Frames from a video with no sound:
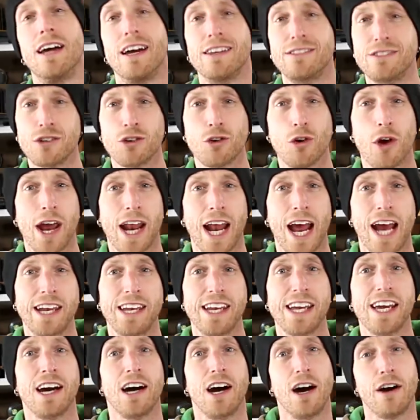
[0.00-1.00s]
It's a great
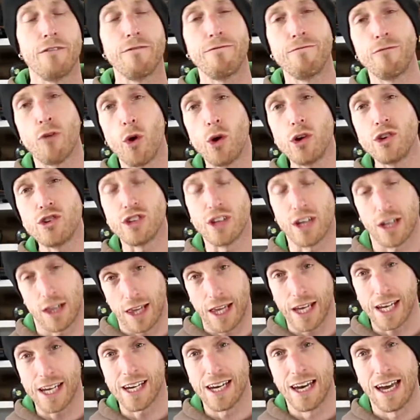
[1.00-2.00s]
idea.
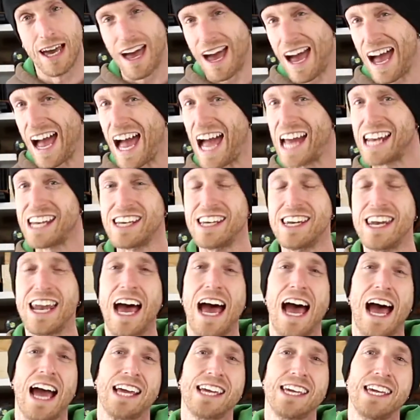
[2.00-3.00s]
Unfortunately, I did
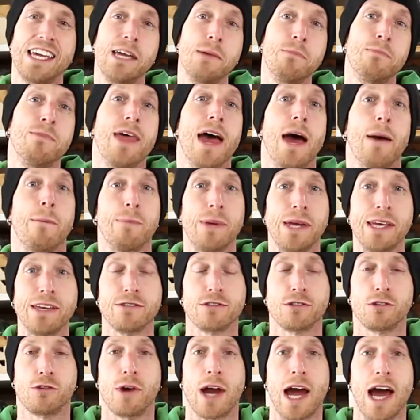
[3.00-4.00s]
not keep that
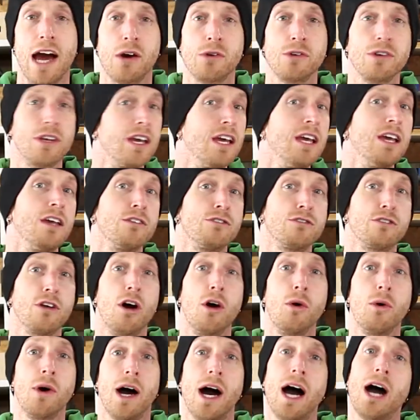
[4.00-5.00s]
piece around,
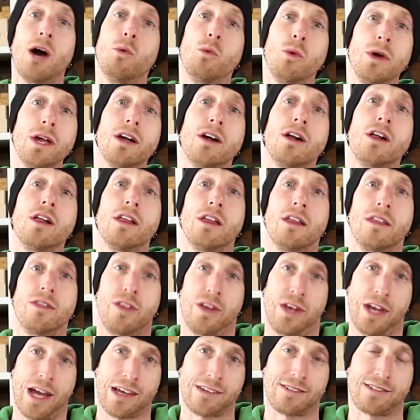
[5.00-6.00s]
so I will
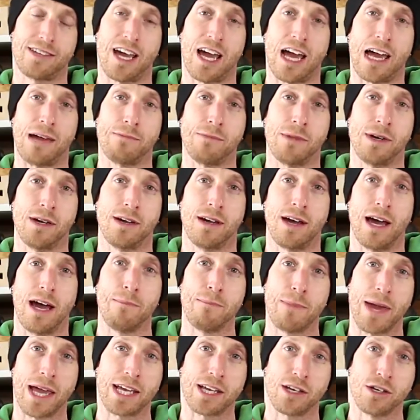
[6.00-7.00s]
the next time I
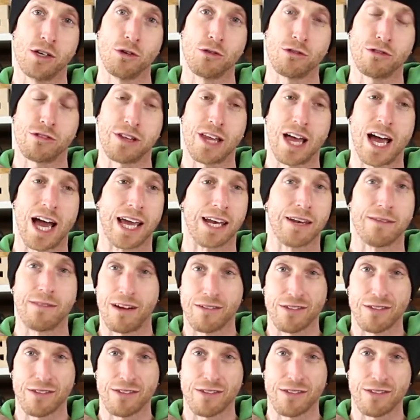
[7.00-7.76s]
make a new slide.